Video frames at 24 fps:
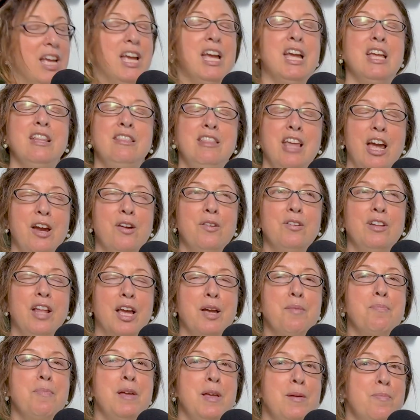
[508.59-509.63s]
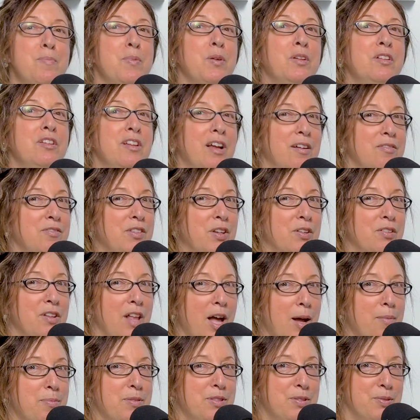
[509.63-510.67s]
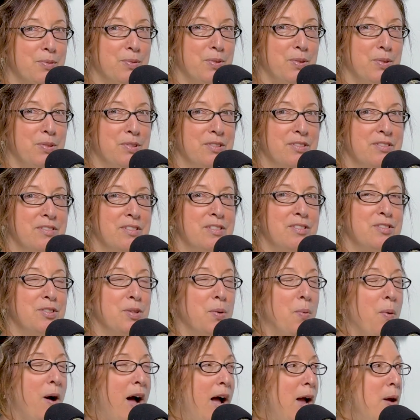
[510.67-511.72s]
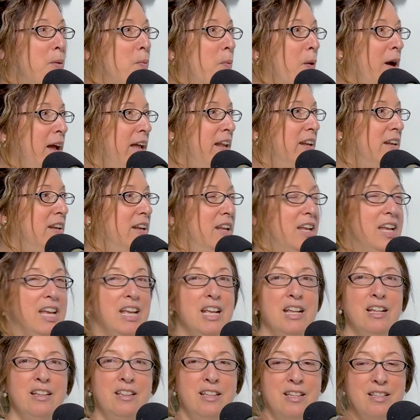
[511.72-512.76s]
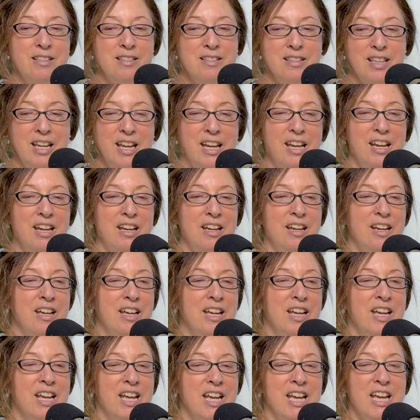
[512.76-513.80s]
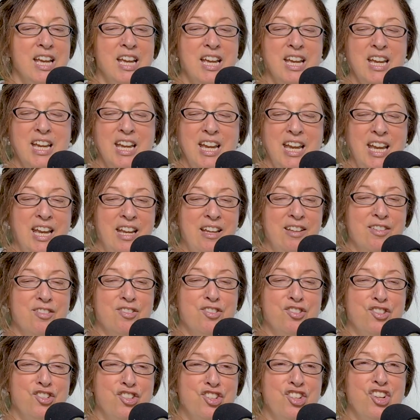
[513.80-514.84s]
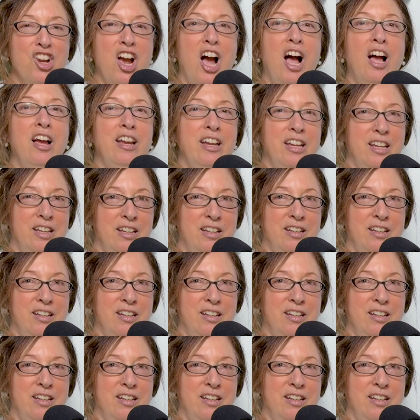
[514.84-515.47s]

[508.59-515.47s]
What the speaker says: They are like, people love their lobster rolls. So I went. This thing is giant.